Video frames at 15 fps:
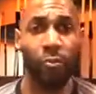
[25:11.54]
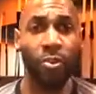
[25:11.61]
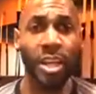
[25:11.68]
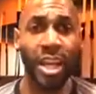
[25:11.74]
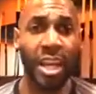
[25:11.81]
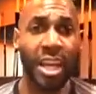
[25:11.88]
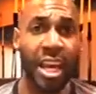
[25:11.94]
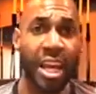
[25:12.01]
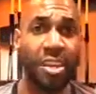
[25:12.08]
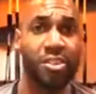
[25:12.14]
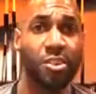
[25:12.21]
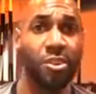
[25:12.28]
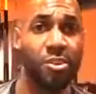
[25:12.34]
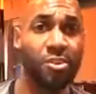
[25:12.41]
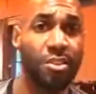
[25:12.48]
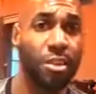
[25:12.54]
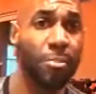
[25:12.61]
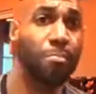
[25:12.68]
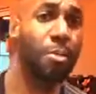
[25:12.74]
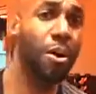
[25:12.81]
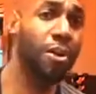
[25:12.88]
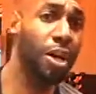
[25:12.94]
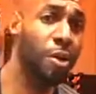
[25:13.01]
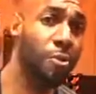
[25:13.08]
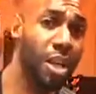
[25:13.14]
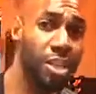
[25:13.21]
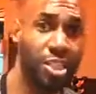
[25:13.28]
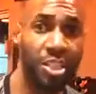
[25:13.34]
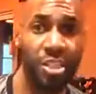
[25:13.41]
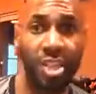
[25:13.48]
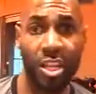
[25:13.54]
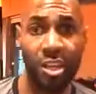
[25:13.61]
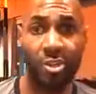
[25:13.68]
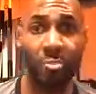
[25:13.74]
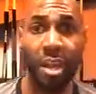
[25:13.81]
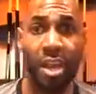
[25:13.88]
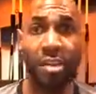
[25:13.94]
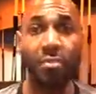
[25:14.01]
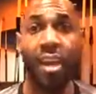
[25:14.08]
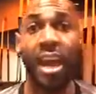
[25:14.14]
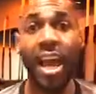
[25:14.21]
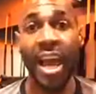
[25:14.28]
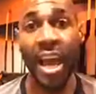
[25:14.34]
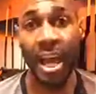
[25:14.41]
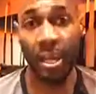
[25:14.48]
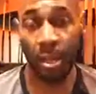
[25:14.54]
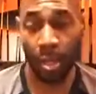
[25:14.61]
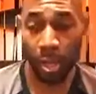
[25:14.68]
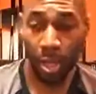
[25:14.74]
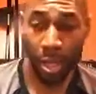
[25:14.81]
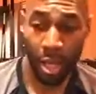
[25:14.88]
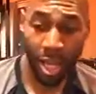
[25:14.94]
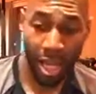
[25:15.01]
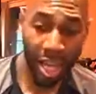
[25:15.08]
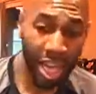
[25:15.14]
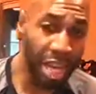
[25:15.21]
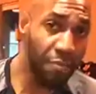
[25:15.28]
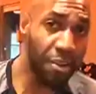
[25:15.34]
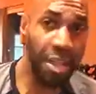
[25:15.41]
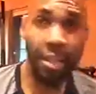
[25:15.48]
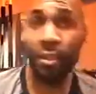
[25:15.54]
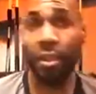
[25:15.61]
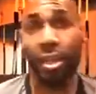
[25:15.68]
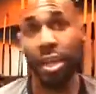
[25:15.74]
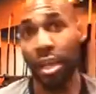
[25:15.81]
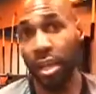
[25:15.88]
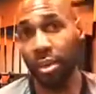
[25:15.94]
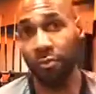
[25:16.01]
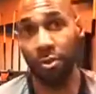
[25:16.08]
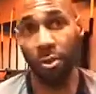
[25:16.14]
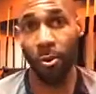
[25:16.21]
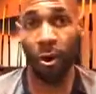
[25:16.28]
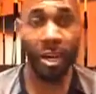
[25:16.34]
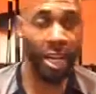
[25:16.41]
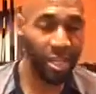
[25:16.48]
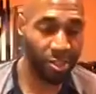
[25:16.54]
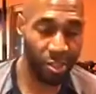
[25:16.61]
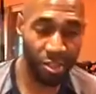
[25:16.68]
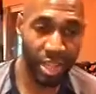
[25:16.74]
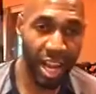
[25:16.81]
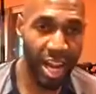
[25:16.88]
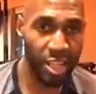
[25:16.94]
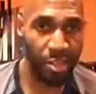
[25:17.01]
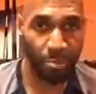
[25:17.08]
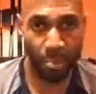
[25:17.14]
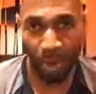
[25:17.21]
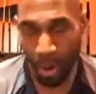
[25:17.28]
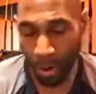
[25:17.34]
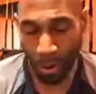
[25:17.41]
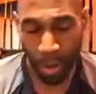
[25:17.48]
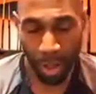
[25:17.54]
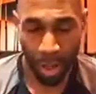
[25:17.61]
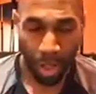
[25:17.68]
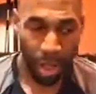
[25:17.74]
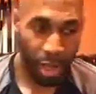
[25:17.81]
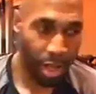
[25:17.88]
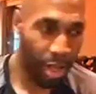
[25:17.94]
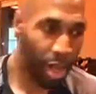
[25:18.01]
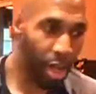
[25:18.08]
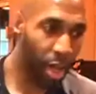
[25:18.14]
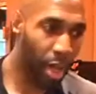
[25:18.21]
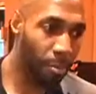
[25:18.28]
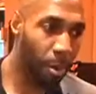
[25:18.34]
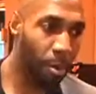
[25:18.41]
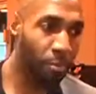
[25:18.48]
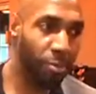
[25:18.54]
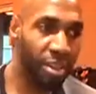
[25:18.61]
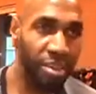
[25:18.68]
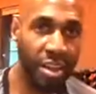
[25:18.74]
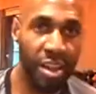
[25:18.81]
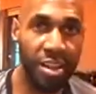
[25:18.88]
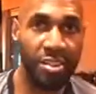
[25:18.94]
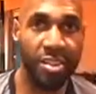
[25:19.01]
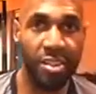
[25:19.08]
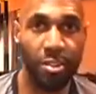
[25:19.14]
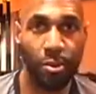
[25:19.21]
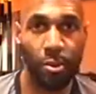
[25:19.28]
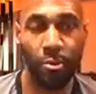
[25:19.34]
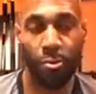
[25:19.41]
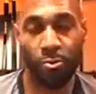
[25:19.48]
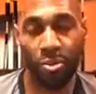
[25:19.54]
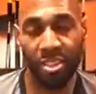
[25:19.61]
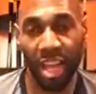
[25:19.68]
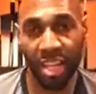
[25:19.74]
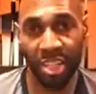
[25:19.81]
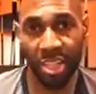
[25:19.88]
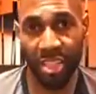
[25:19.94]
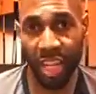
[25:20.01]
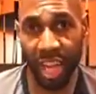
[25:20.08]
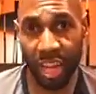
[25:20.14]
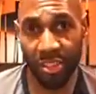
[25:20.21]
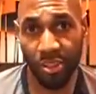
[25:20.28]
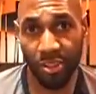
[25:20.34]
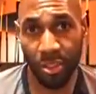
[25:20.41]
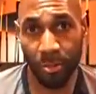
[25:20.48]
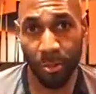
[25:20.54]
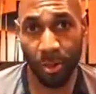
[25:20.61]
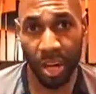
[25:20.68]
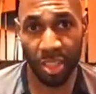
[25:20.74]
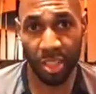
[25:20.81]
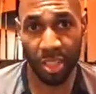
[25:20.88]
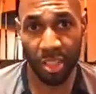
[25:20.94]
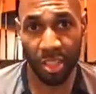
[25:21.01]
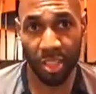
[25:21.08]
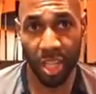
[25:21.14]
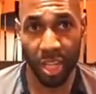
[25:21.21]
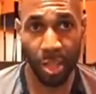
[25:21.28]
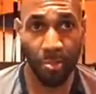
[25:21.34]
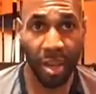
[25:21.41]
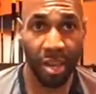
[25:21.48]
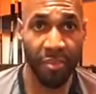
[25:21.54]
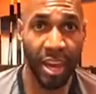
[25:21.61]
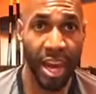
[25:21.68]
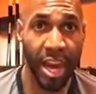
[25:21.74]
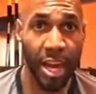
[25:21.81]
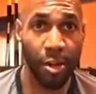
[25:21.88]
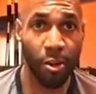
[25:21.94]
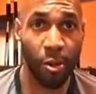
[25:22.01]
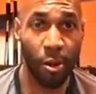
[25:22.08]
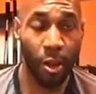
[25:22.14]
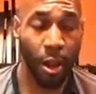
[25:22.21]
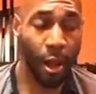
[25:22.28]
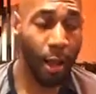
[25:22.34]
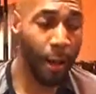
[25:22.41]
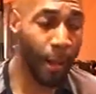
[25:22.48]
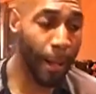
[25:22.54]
And hopefully it answers some burning questions that you may have had, even if you are an exercise pro. Hopefully these sessions answered some questions that you may have had.